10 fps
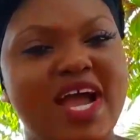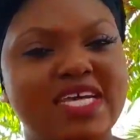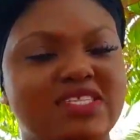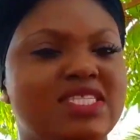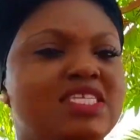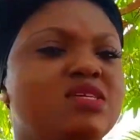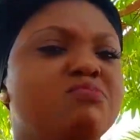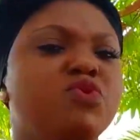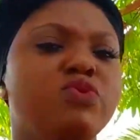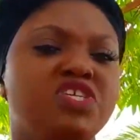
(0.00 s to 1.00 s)
eyes to see the
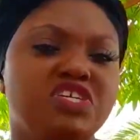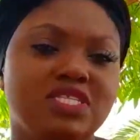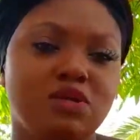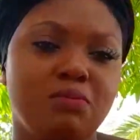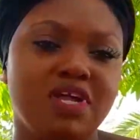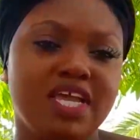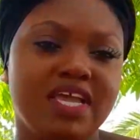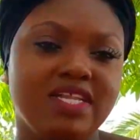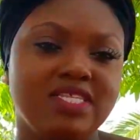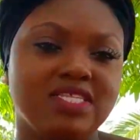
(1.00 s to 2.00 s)
beauty in somebody
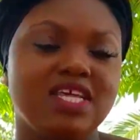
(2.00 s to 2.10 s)
else,